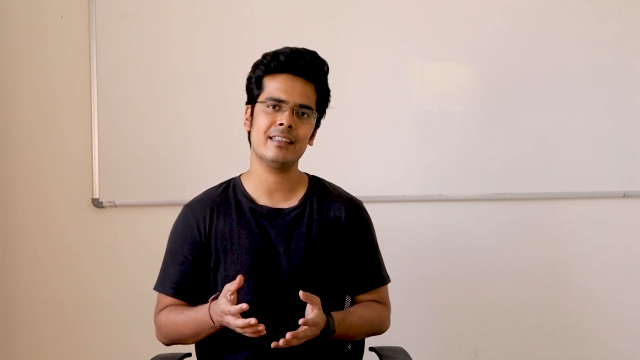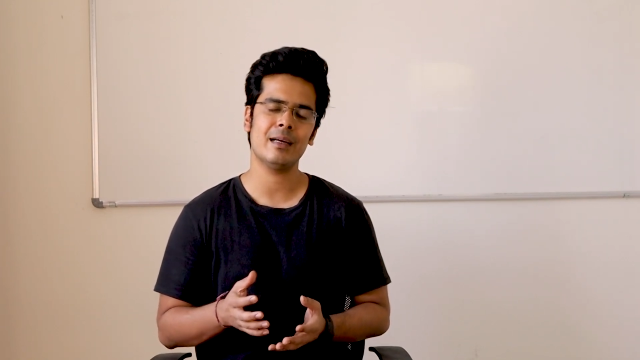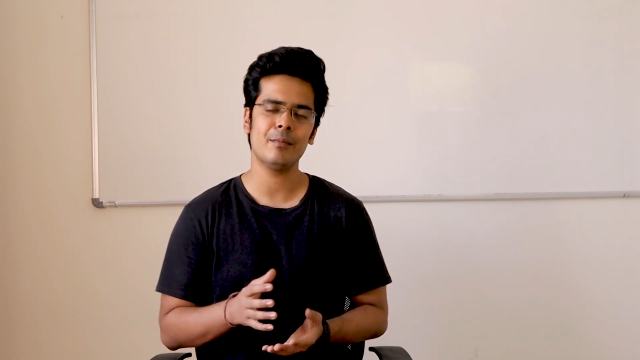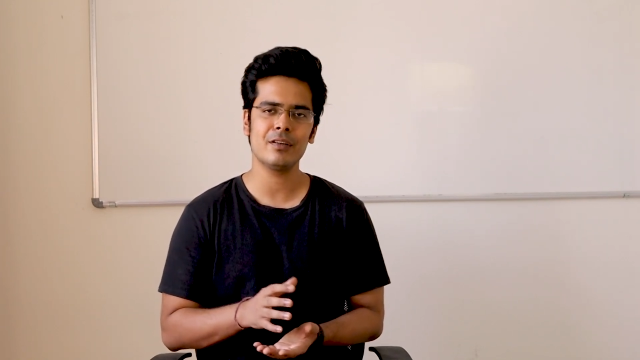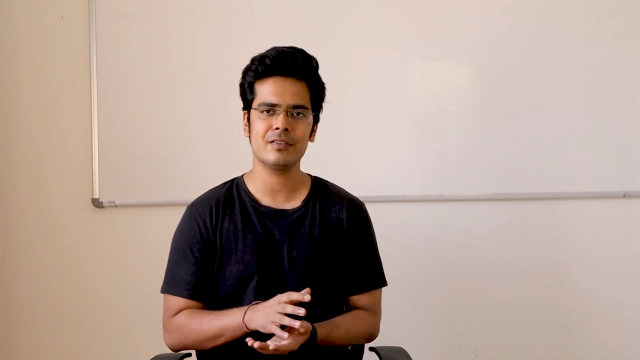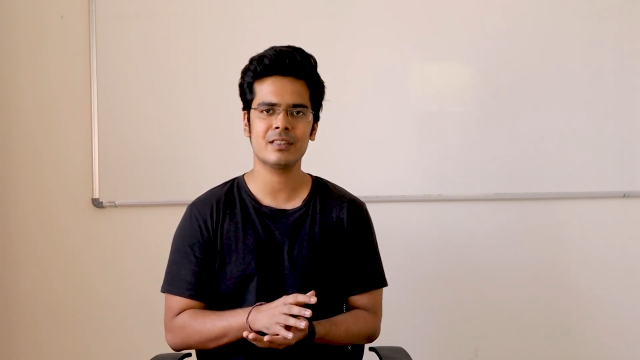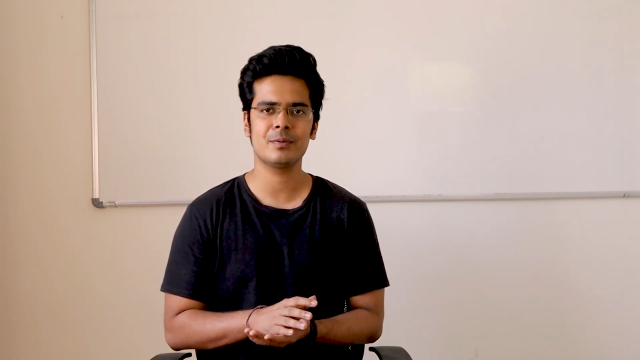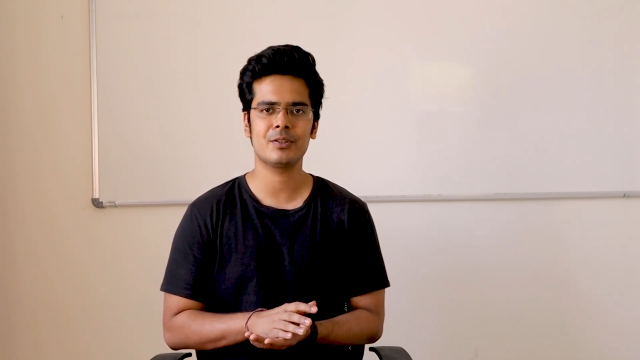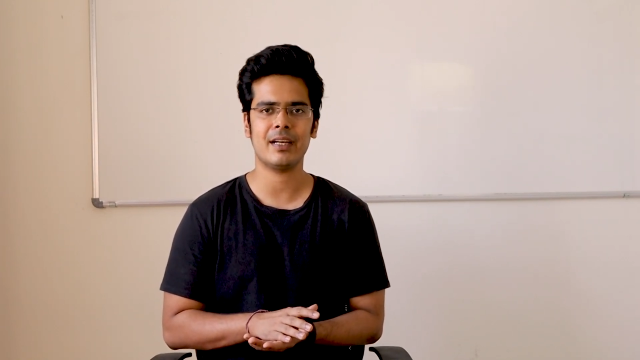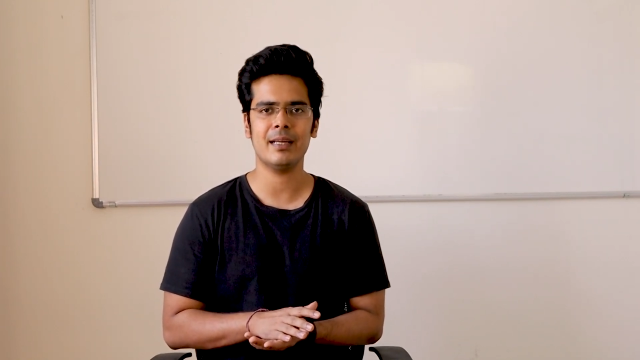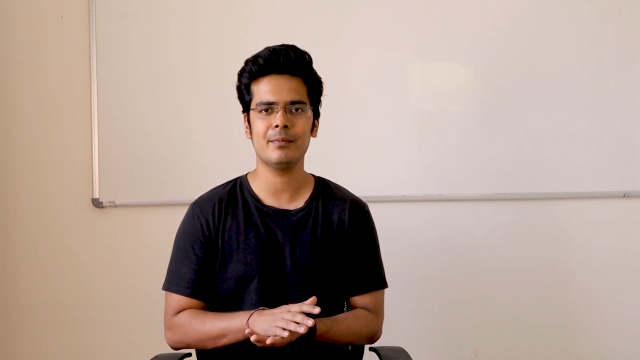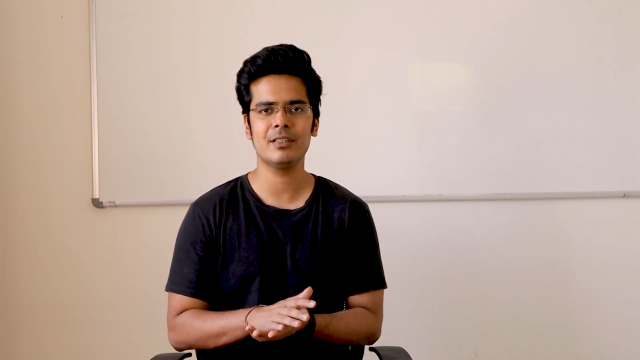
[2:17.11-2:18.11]
the number of
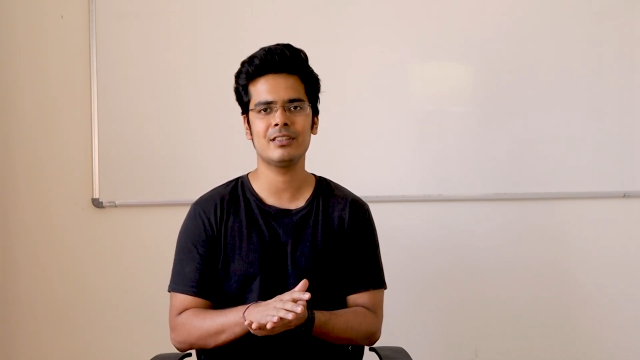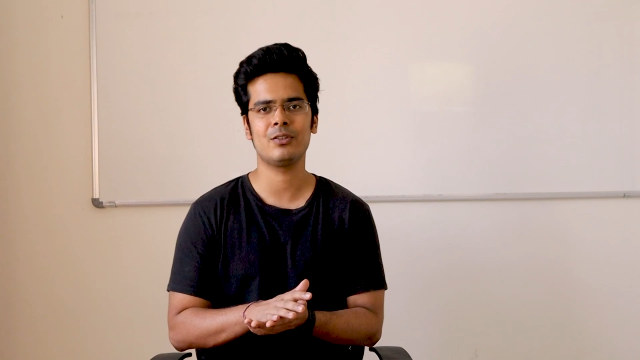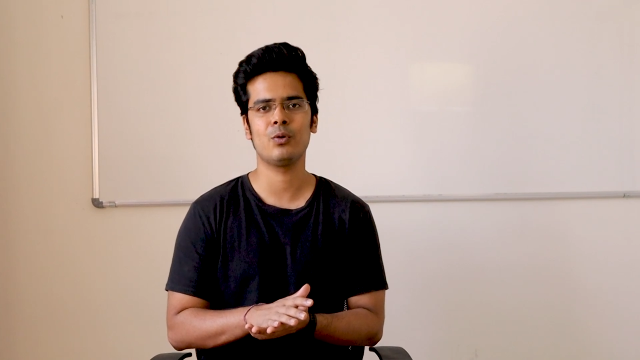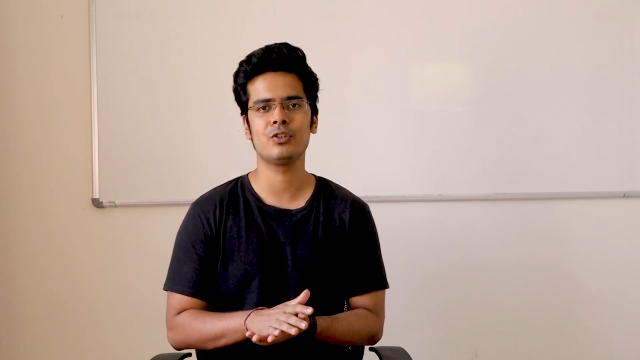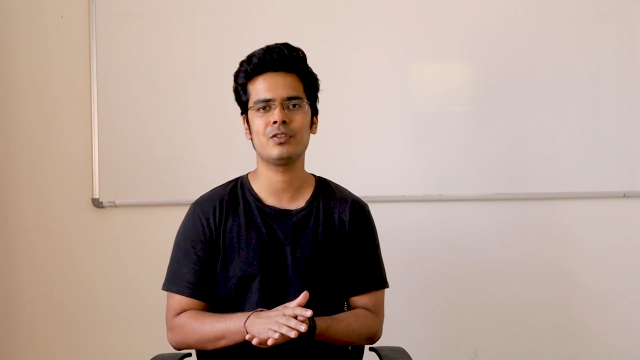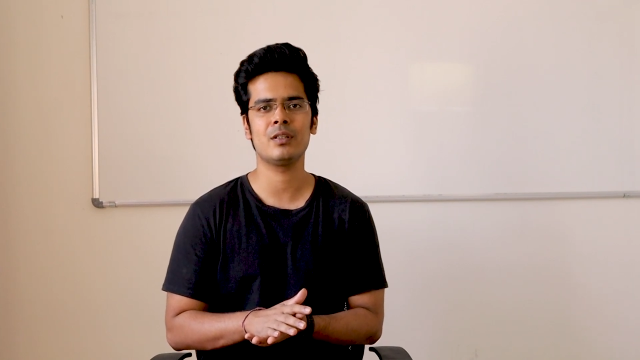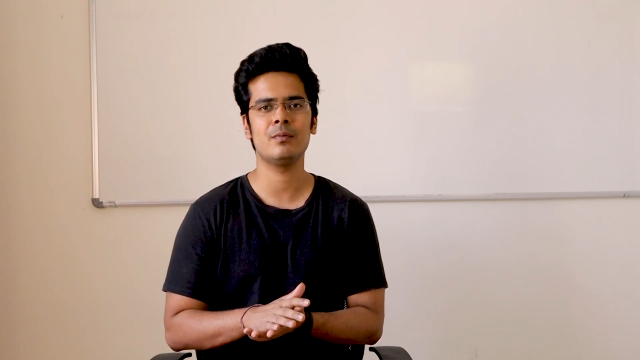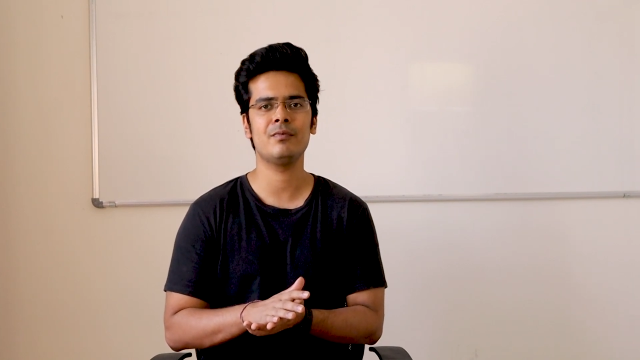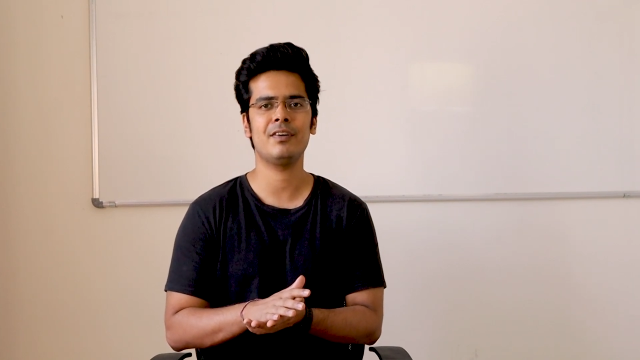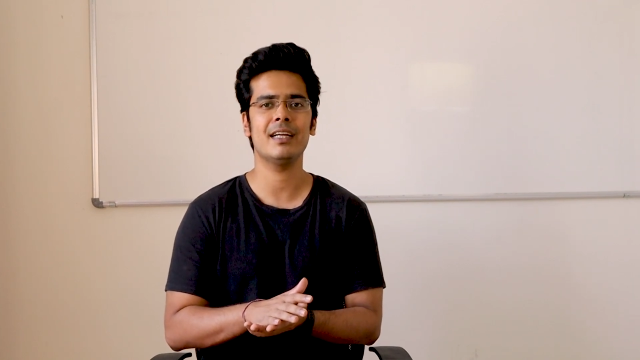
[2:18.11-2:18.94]
subscribers rose from